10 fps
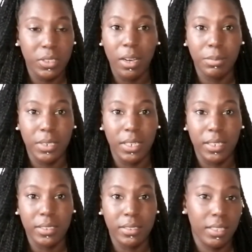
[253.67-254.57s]
up,
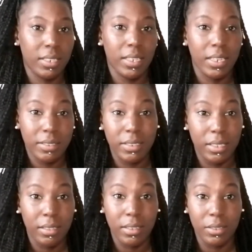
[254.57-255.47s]
guys. Like I
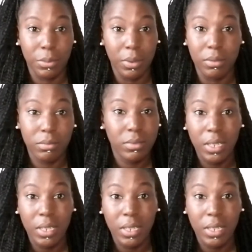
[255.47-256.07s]
said as well,